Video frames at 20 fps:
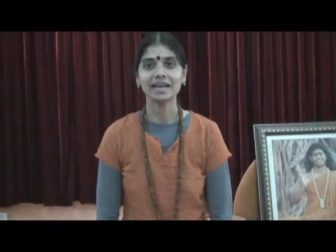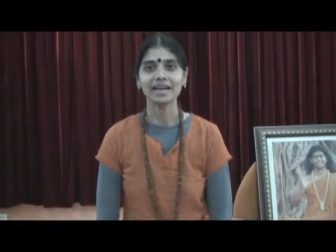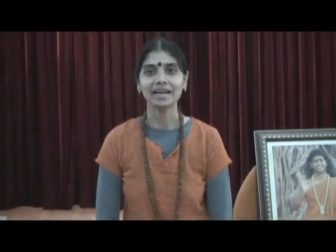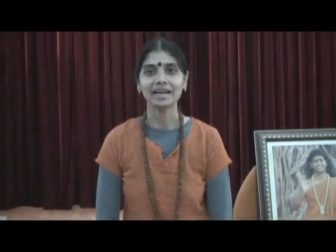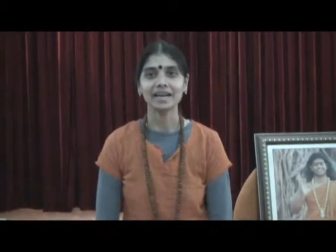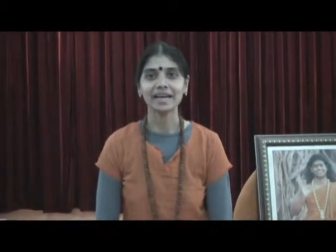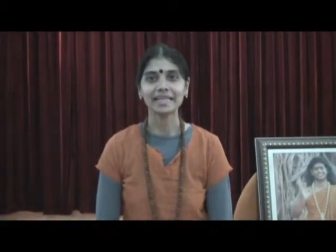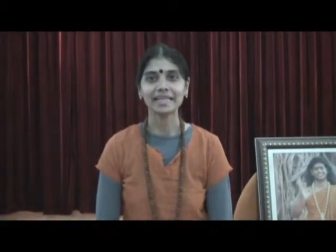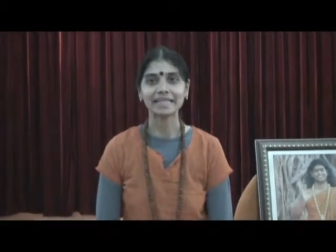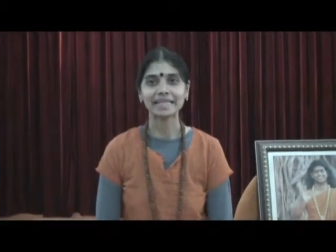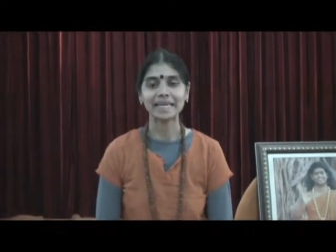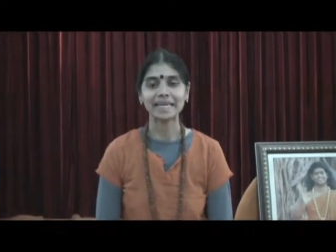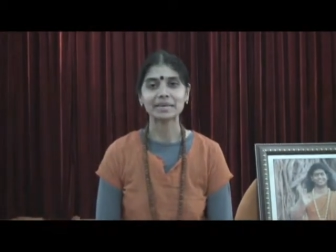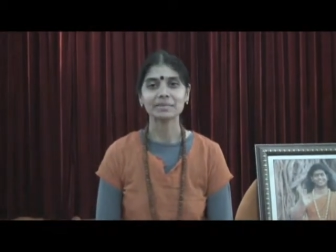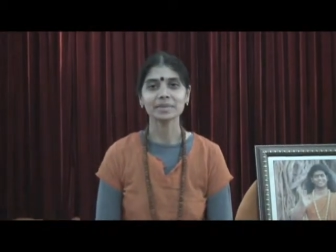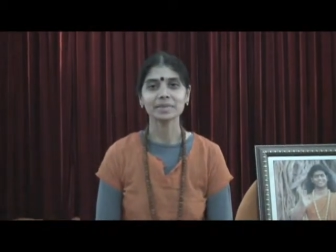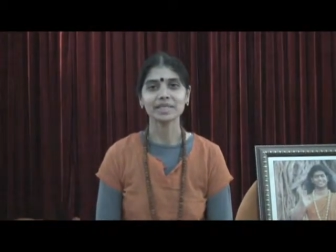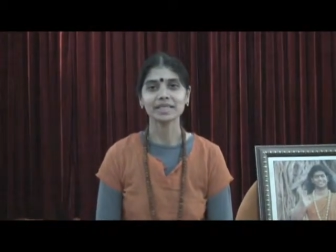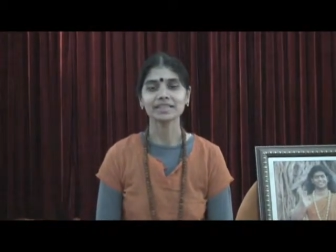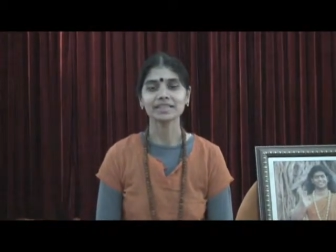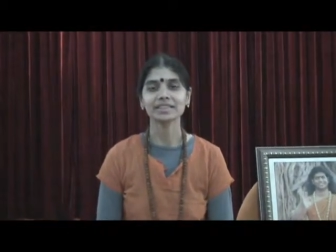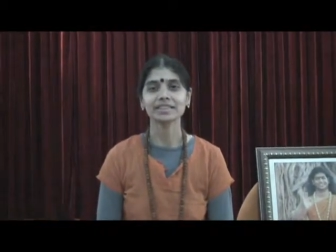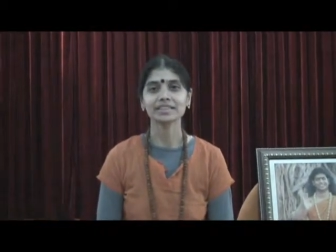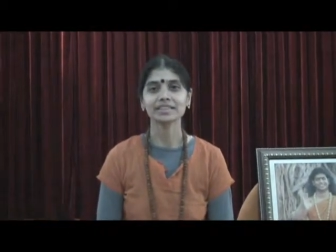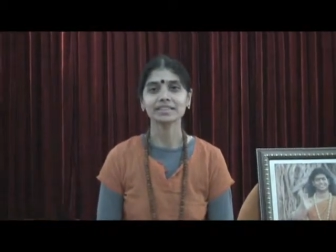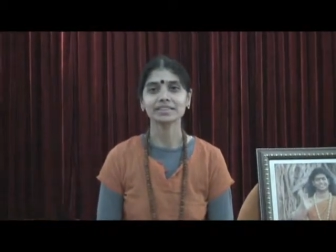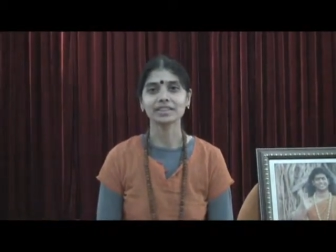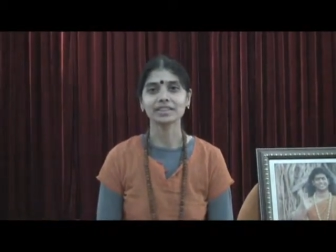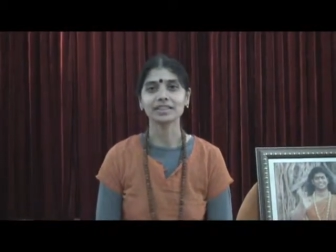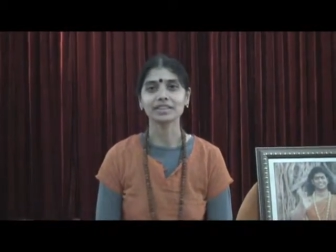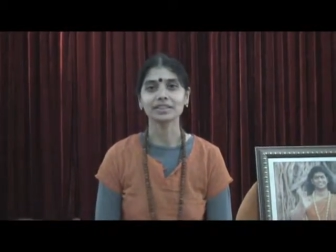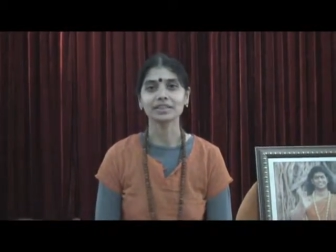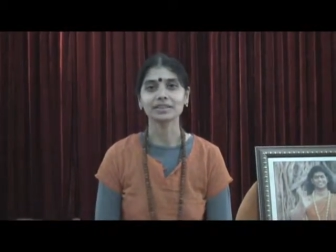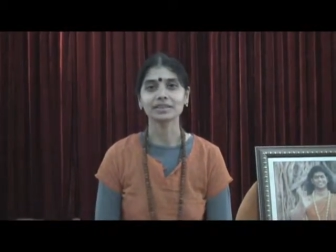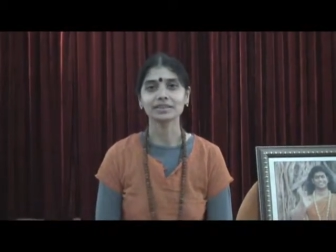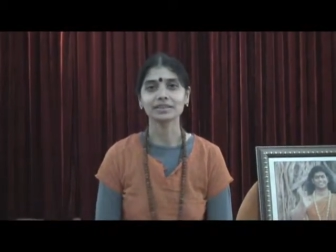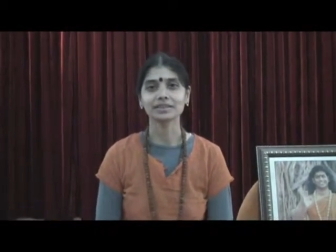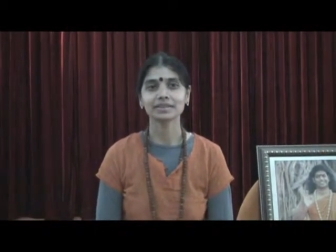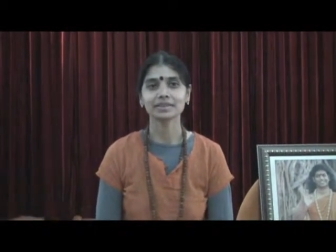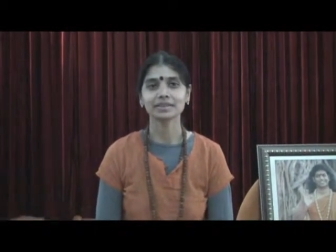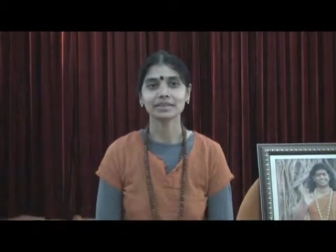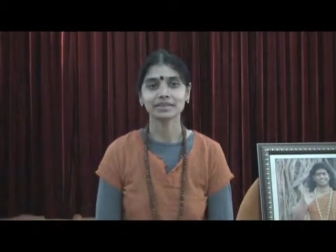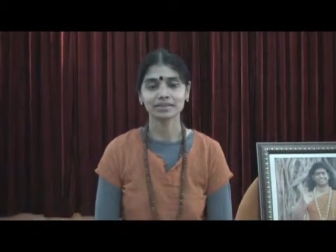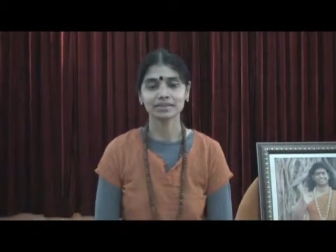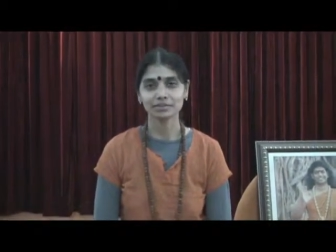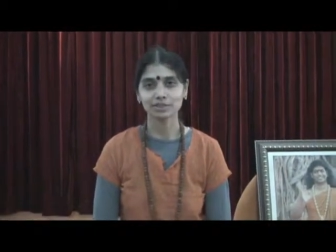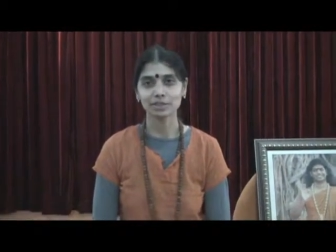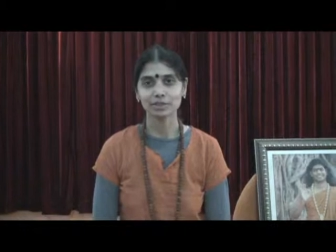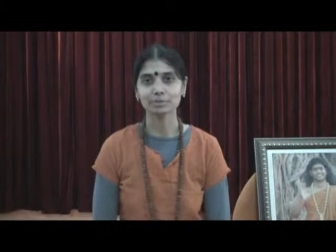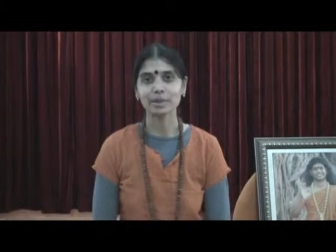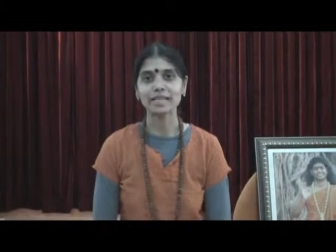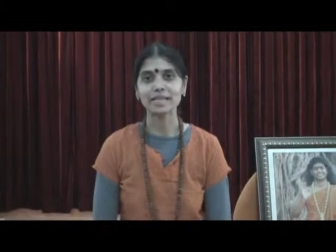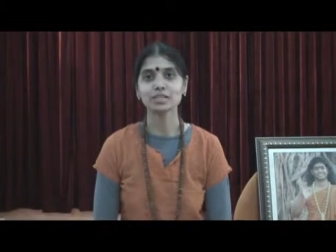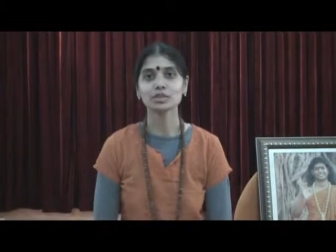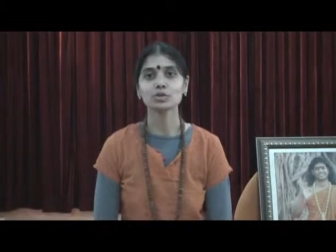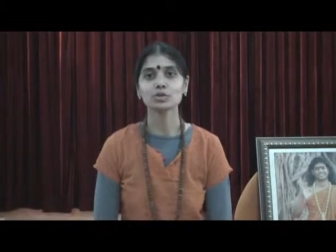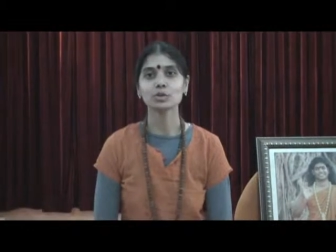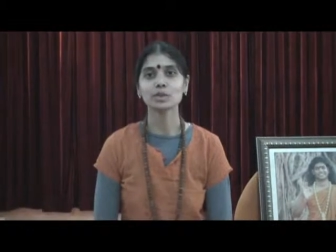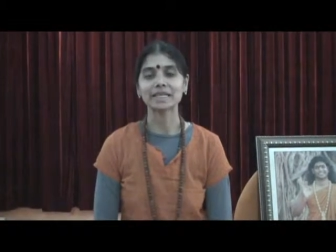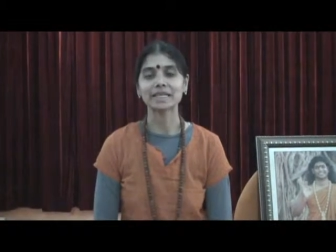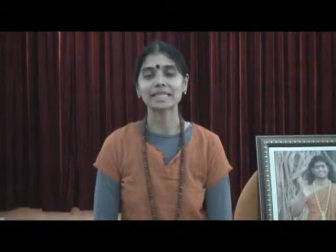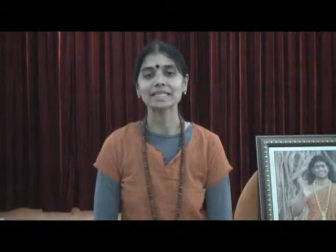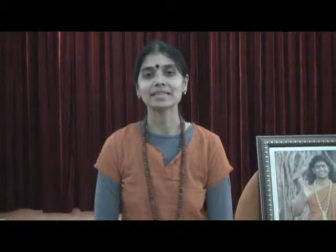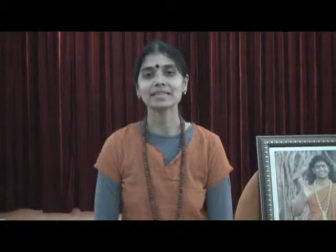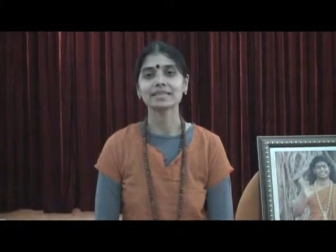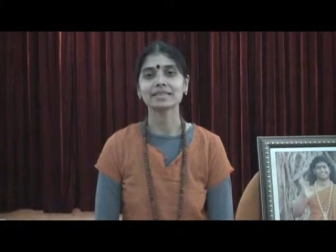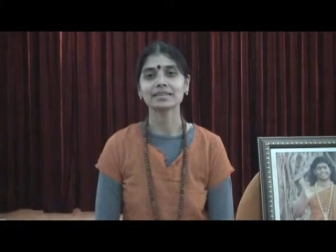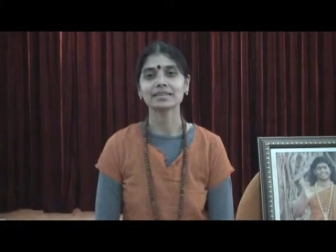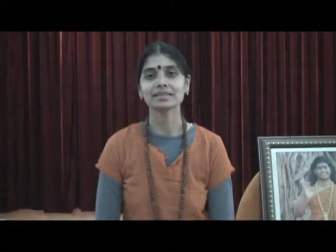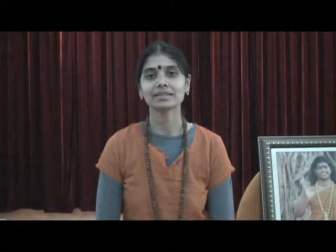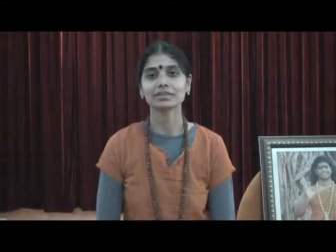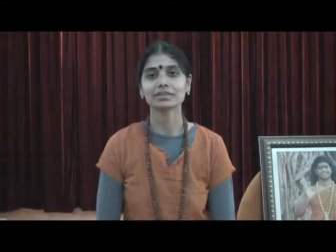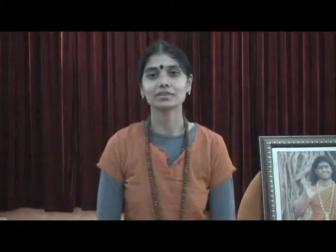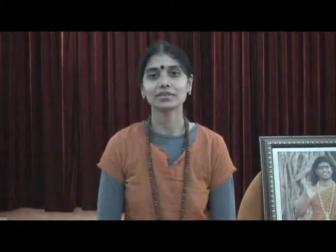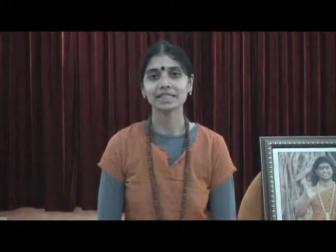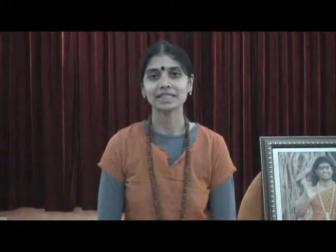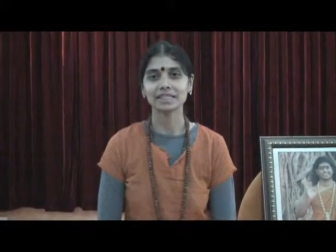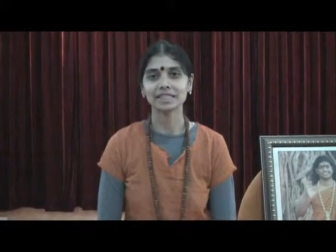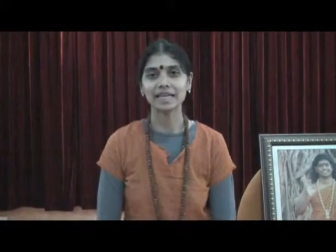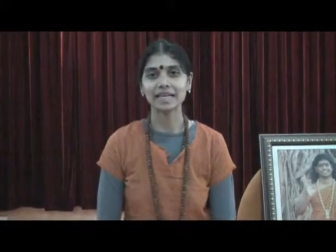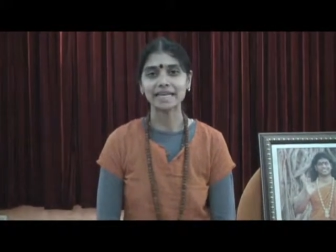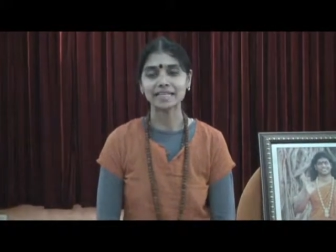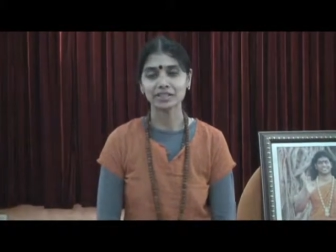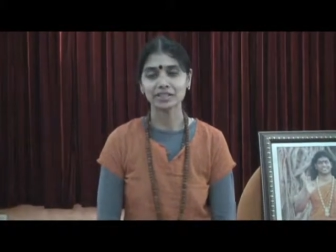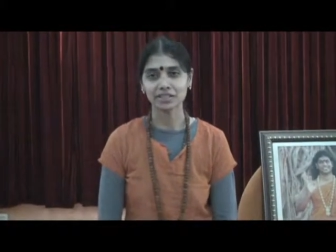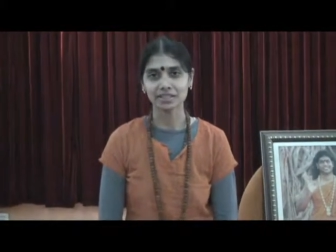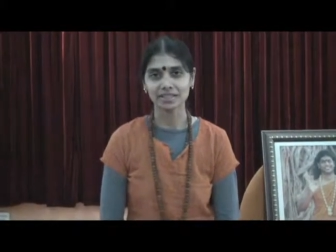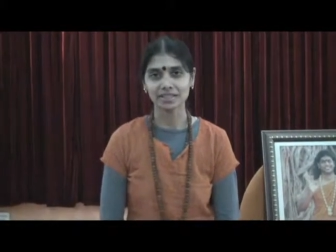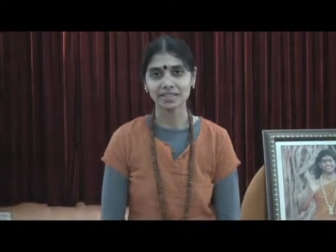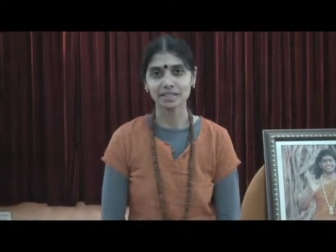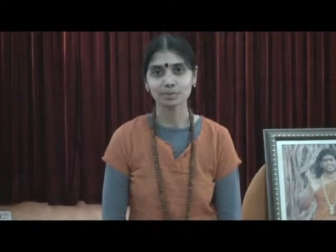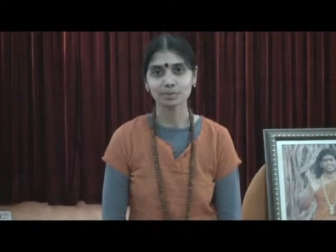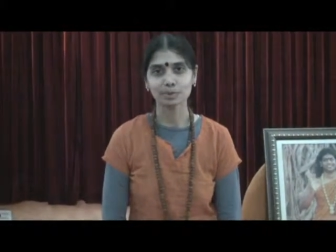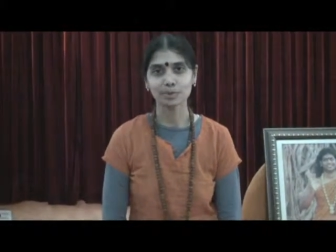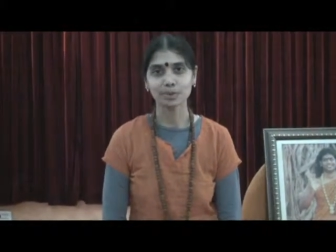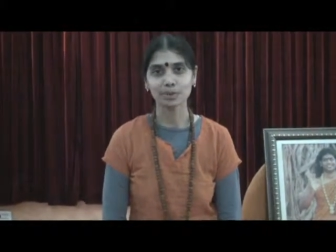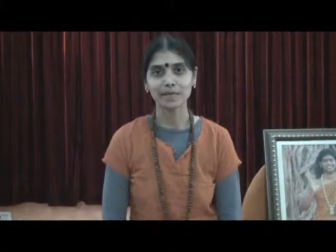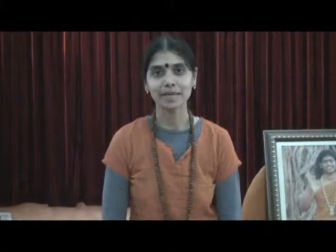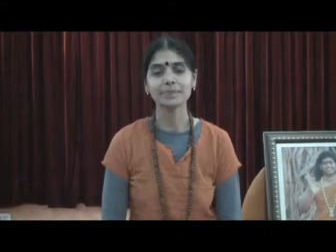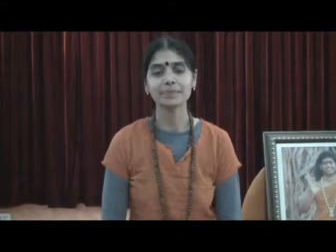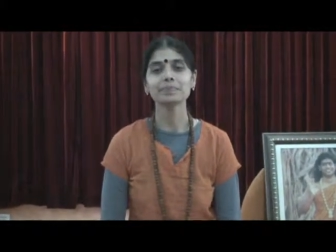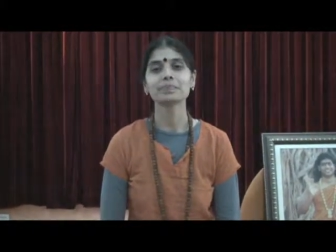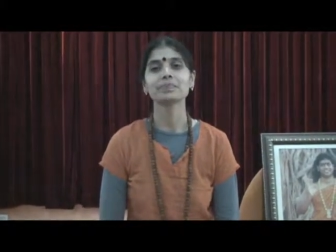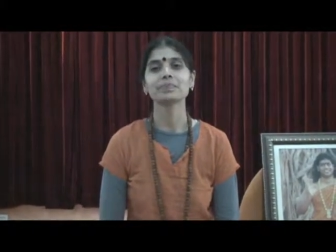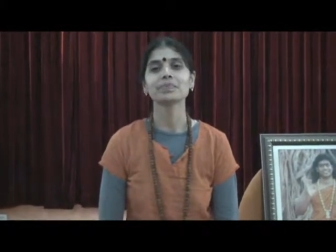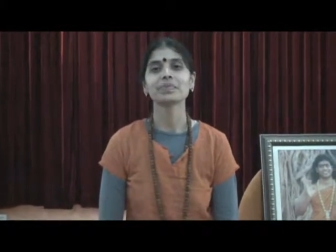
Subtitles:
I came here with my two kids for the eN-Genius program.